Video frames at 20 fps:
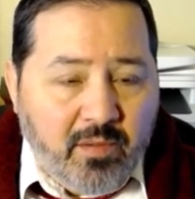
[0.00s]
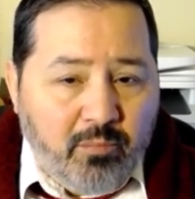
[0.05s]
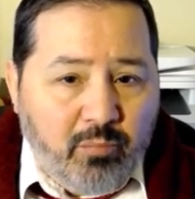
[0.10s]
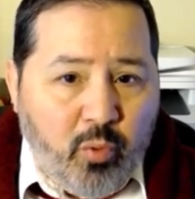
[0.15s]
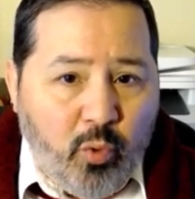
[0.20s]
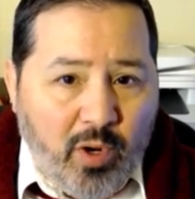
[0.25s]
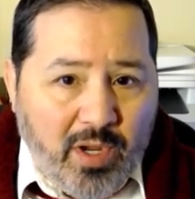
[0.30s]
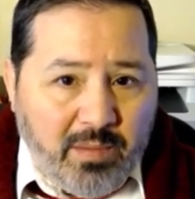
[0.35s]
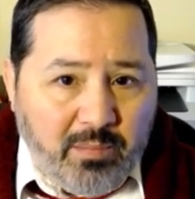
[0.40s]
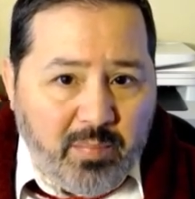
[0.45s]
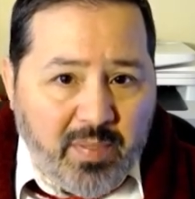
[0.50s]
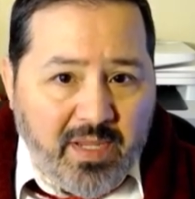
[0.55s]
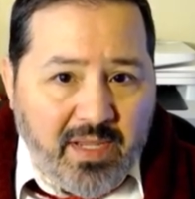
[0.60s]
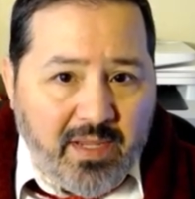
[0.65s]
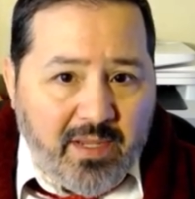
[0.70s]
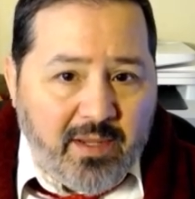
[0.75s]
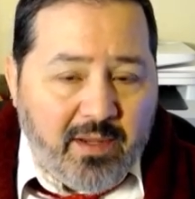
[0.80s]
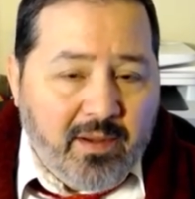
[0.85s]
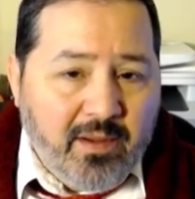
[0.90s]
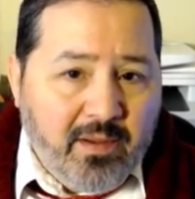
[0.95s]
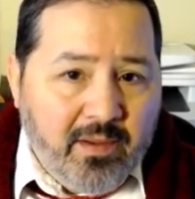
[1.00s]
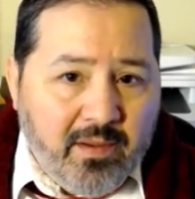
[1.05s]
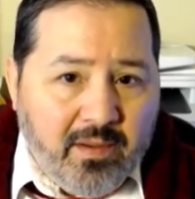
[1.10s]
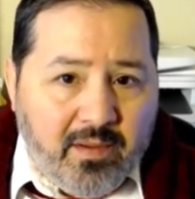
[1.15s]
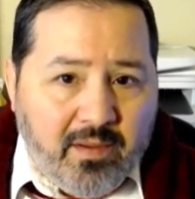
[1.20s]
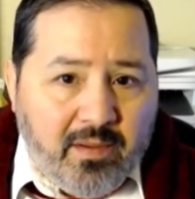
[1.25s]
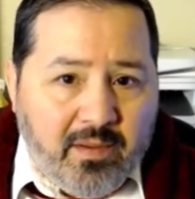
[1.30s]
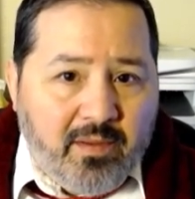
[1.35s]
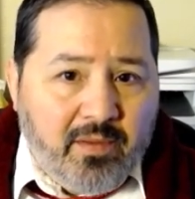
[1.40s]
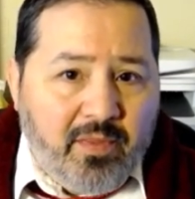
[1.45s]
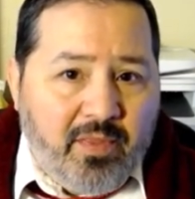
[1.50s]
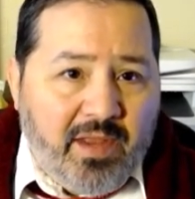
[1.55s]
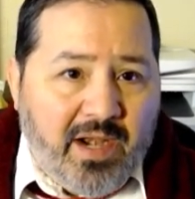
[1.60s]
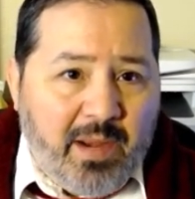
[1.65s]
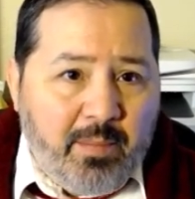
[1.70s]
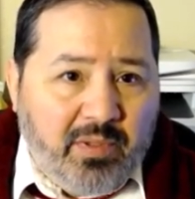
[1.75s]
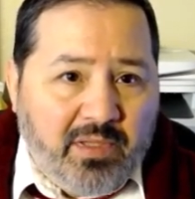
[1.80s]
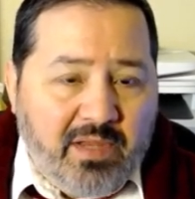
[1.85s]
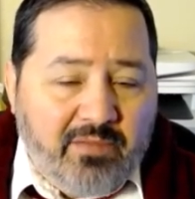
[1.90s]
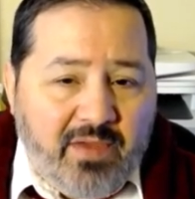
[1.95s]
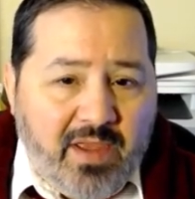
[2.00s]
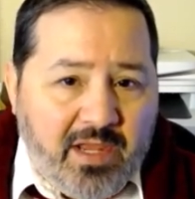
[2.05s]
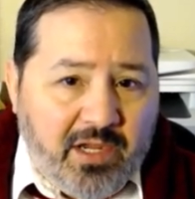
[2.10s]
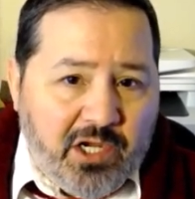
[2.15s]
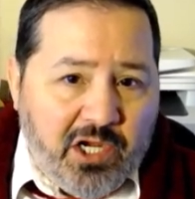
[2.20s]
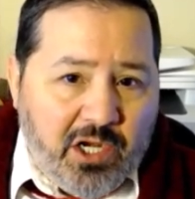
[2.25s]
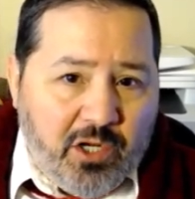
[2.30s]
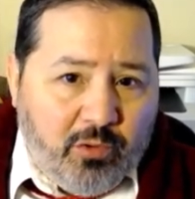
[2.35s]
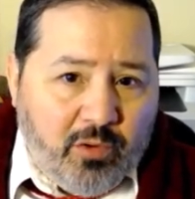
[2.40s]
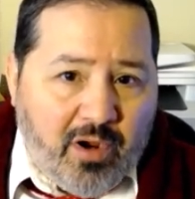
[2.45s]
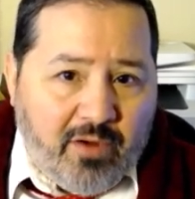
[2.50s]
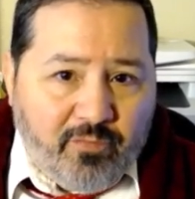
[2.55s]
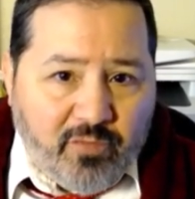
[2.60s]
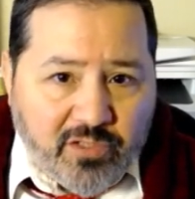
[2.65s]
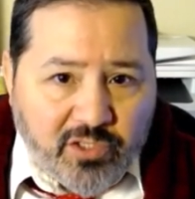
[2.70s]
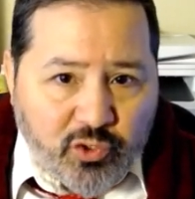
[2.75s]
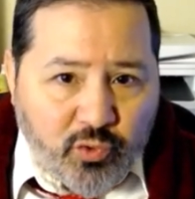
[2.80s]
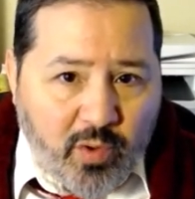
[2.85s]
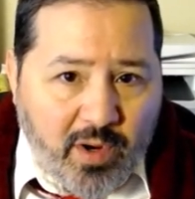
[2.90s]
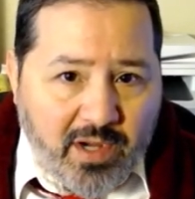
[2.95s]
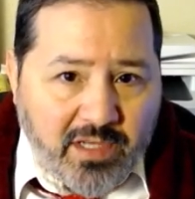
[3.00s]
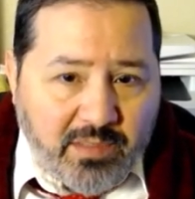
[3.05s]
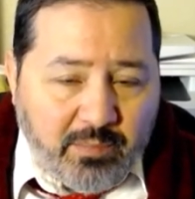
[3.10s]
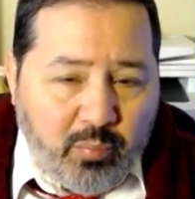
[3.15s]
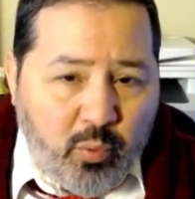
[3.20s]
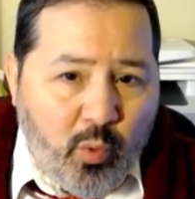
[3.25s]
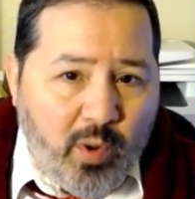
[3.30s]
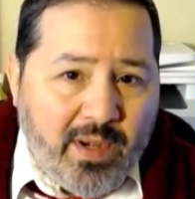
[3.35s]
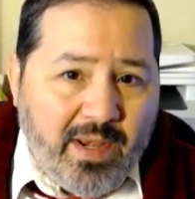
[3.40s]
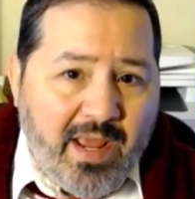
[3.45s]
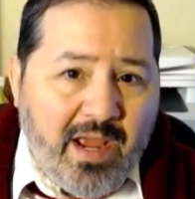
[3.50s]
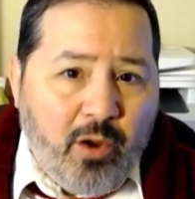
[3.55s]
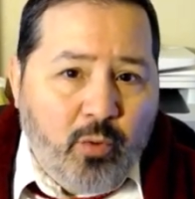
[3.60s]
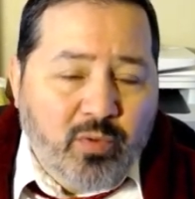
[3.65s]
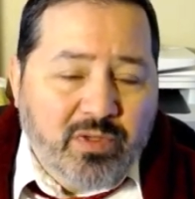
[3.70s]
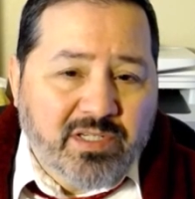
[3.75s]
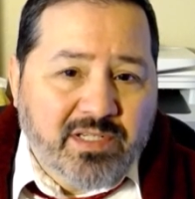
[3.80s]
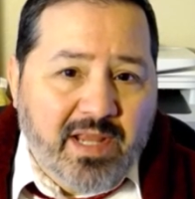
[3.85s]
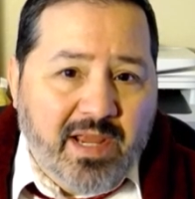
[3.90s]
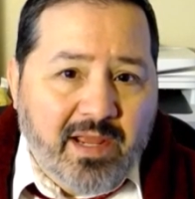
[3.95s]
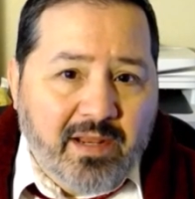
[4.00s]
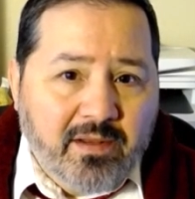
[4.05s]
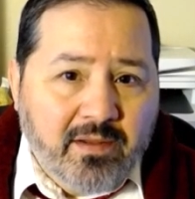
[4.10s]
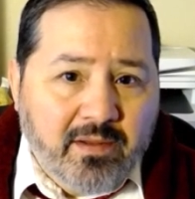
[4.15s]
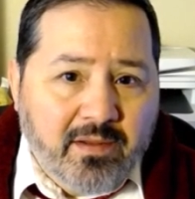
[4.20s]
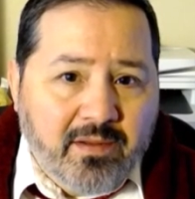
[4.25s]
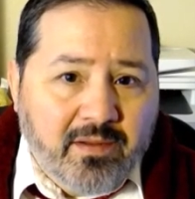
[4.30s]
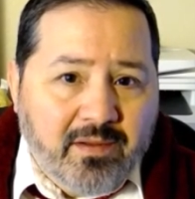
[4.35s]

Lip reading: Point being that I believe Hank Hanegraaff was trying to point out was that